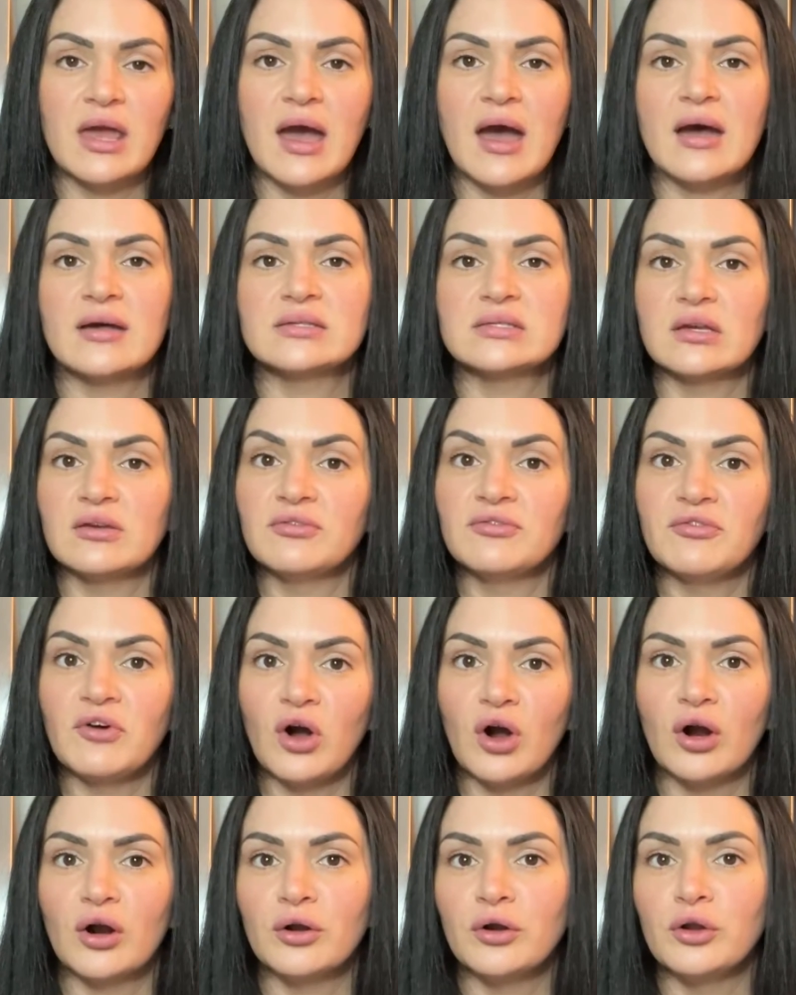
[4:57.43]
has a
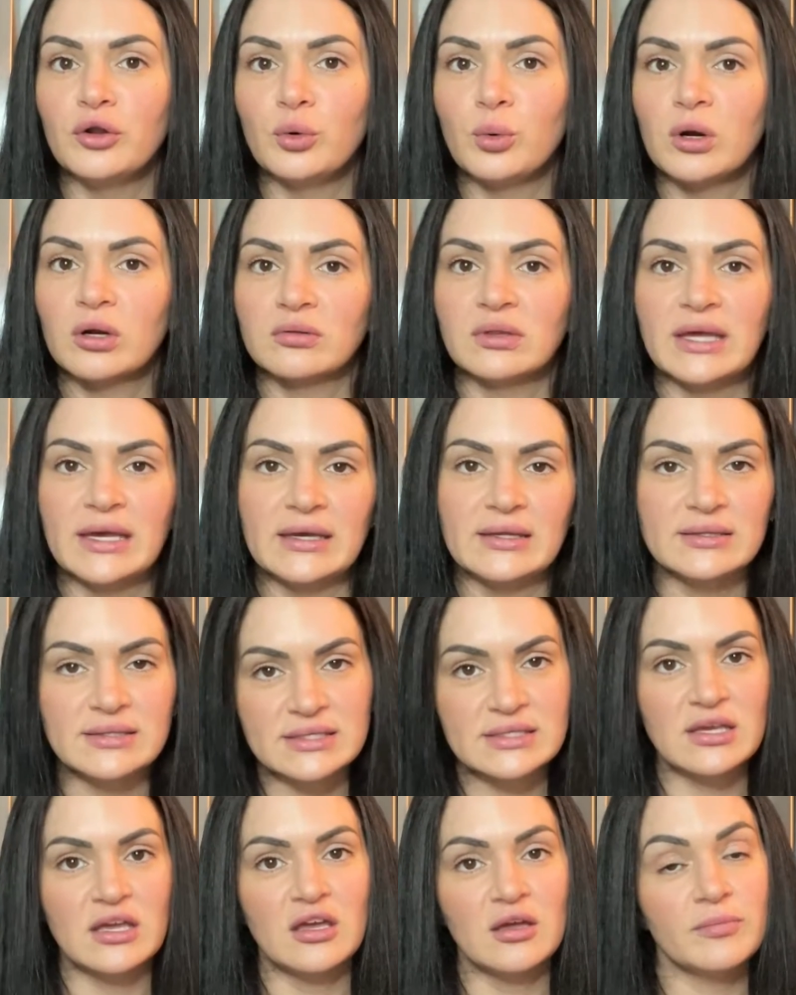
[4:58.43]
far newer
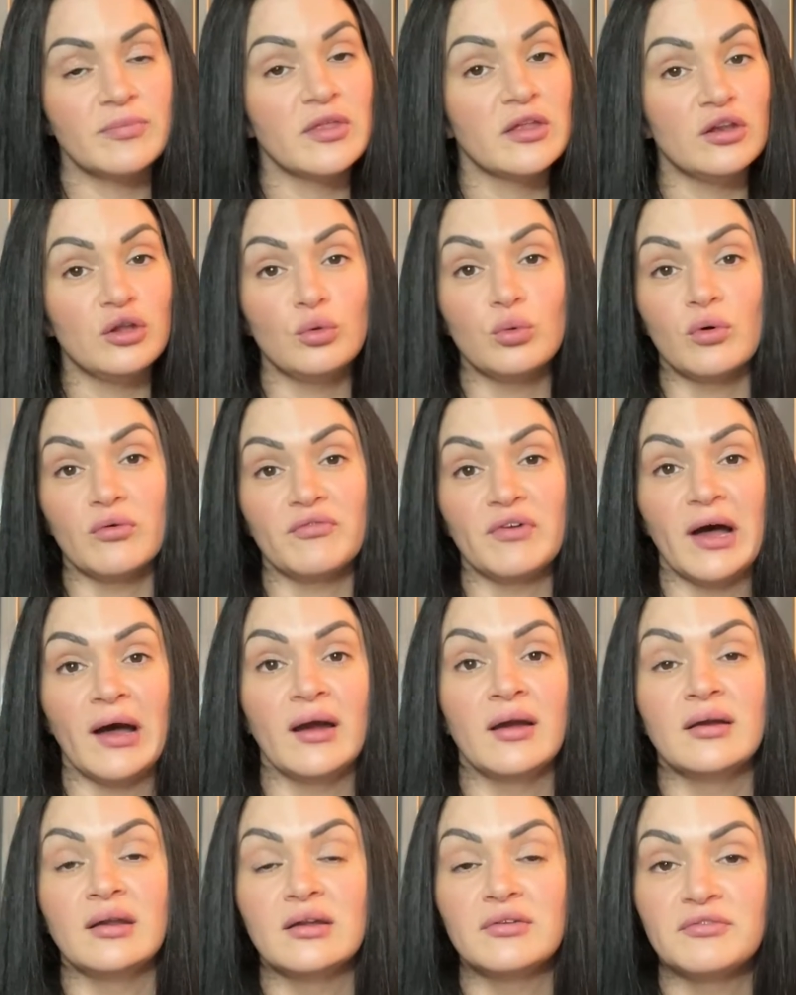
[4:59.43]
landscape than you will
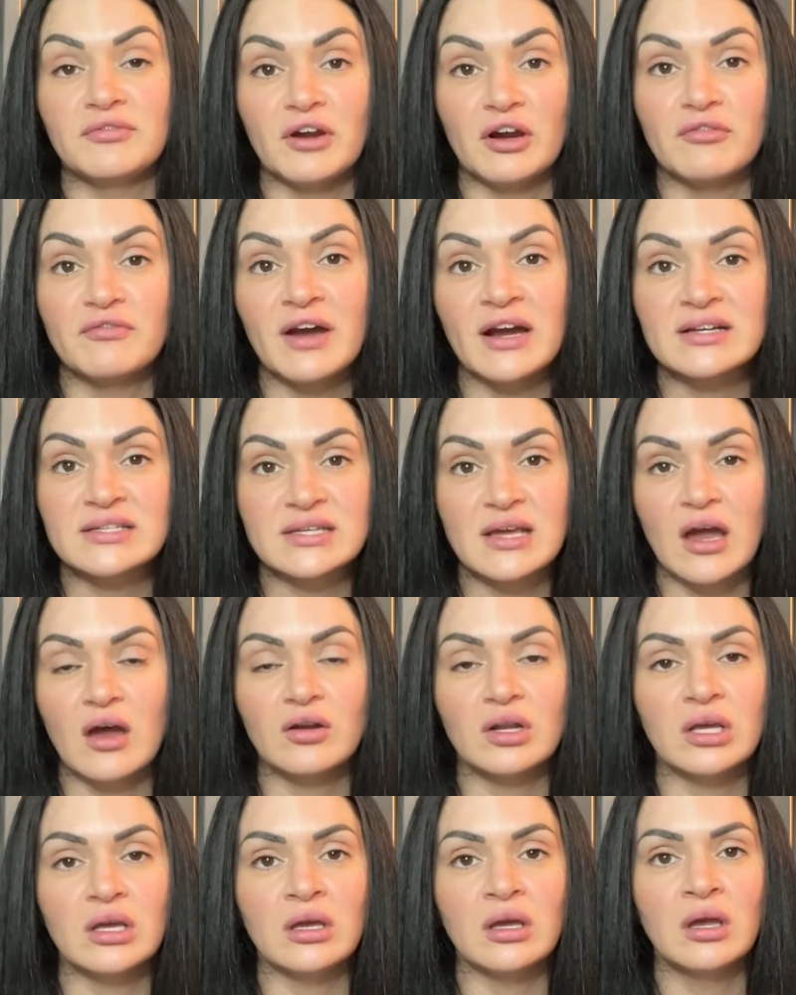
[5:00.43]
find in Fairfax
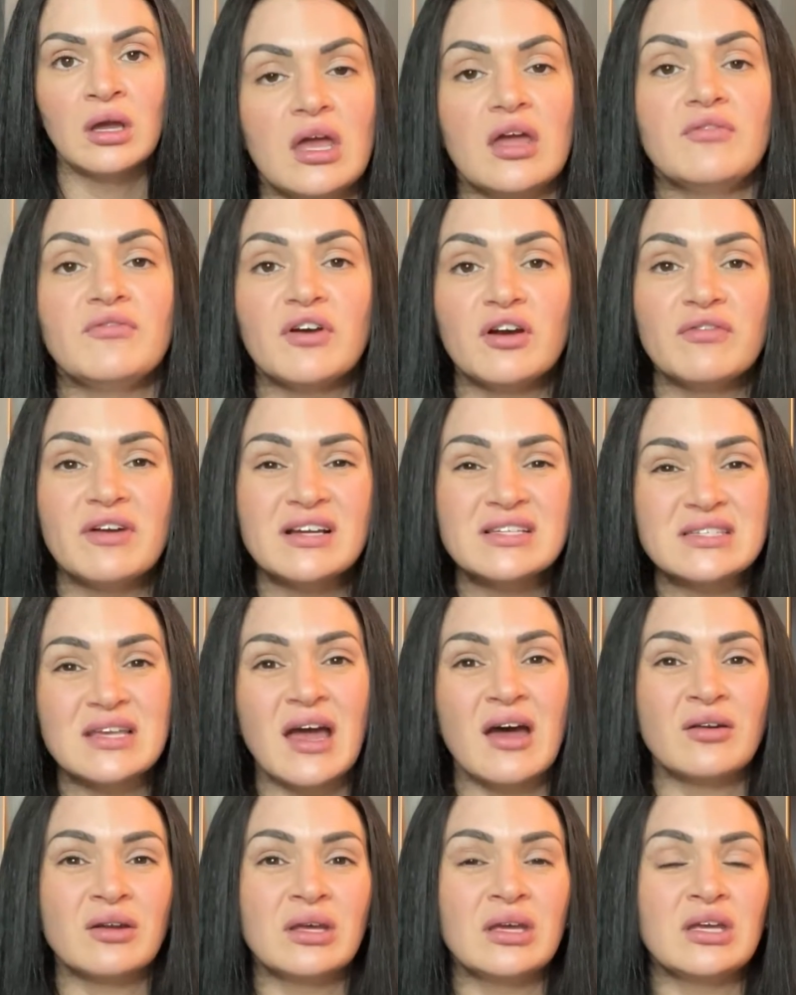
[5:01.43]
County. In Fairfax
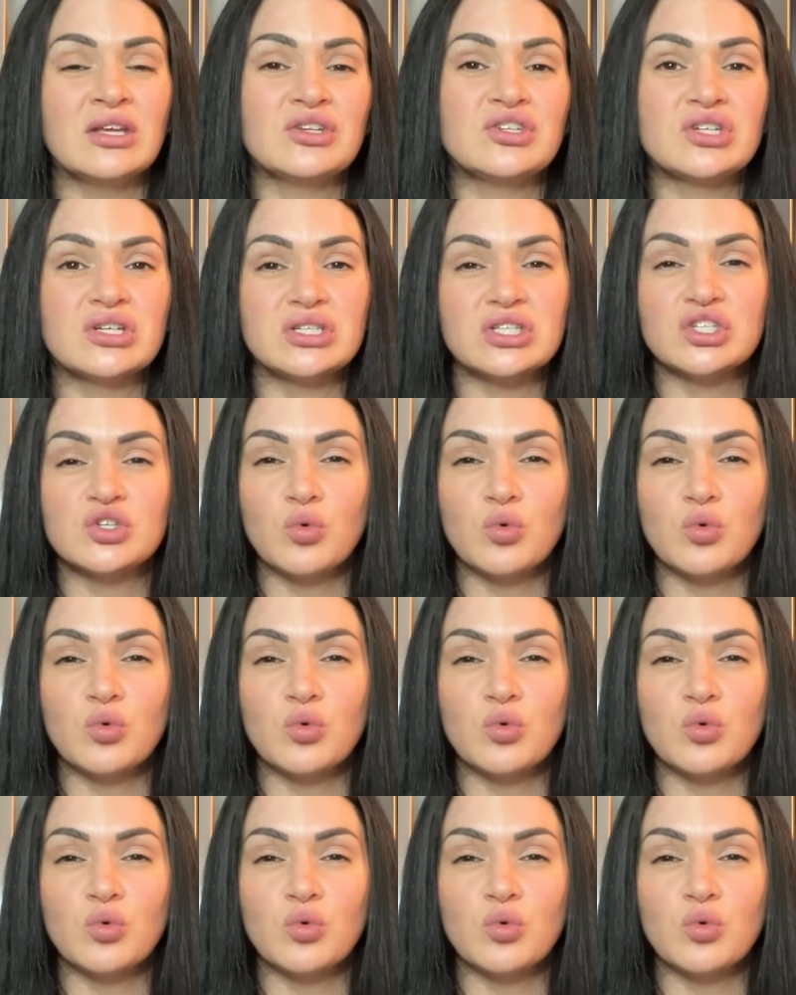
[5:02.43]
County, just